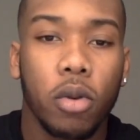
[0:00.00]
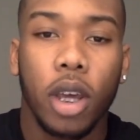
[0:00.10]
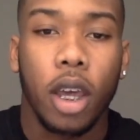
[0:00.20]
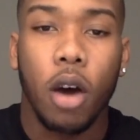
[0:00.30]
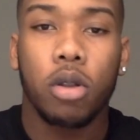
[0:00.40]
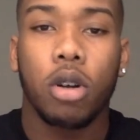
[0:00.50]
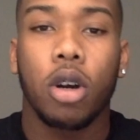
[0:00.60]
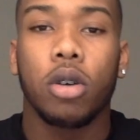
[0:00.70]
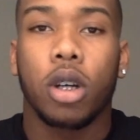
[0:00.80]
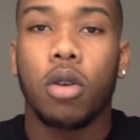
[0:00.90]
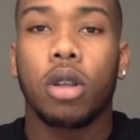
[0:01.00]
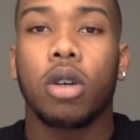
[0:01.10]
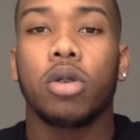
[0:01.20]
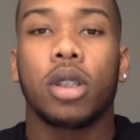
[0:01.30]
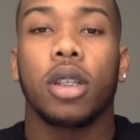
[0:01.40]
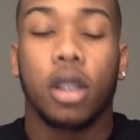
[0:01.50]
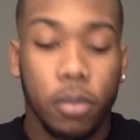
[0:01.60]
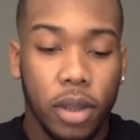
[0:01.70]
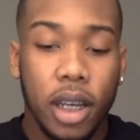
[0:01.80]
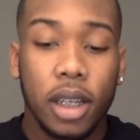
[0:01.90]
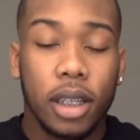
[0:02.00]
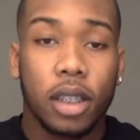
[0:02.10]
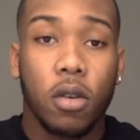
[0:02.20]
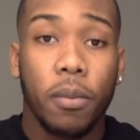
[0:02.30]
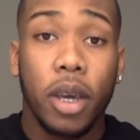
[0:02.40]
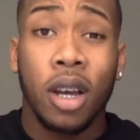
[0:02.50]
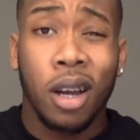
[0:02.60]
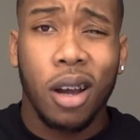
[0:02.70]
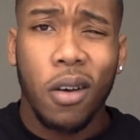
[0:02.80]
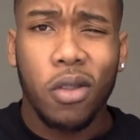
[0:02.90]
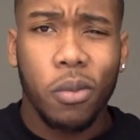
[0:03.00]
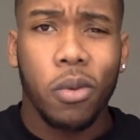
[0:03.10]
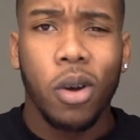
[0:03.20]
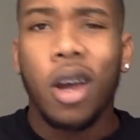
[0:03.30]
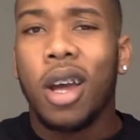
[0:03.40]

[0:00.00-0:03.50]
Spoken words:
and go through those things that's gonna be uncomfortable.